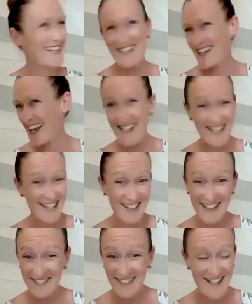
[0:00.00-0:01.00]
so that's the
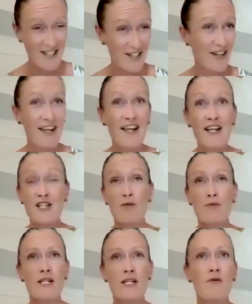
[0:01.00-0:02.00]
only reason. So so
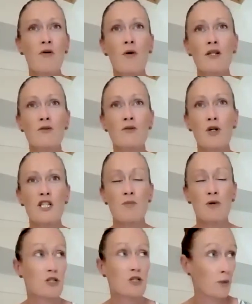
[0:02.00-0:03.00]
people say, well, what what's
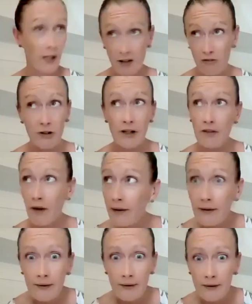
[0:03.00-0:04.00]
spiritual?
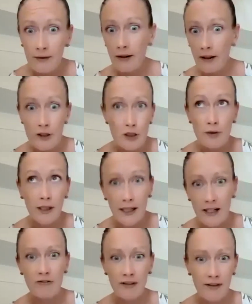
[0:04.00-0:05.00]
Everything, literally
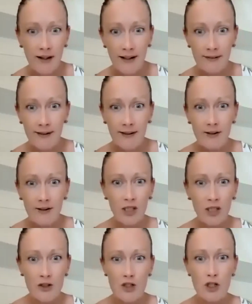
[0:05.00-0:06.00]
everything
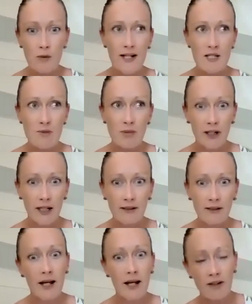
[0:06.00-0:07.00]
because you are spirit
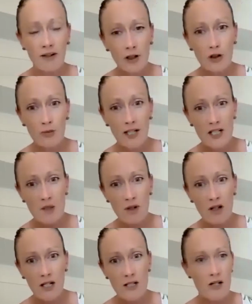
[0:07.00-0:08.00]
having a human
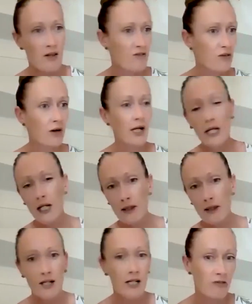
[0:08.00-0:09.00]
experience. So, therefore,
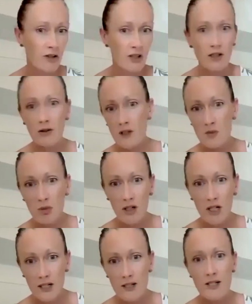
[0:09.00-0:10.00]
anything and everything you
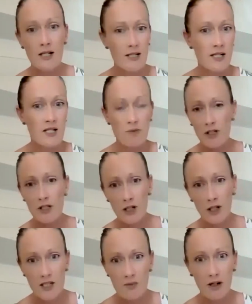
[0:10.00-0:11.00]
experience is a spiritual
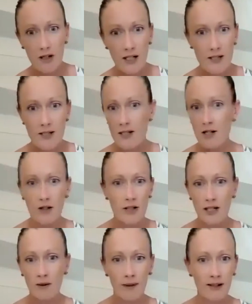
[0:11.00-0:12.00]
experience. There's no
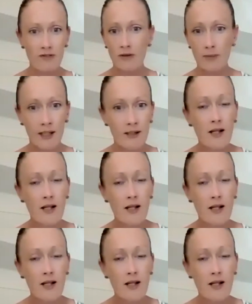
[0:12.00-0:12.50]
getting away from it.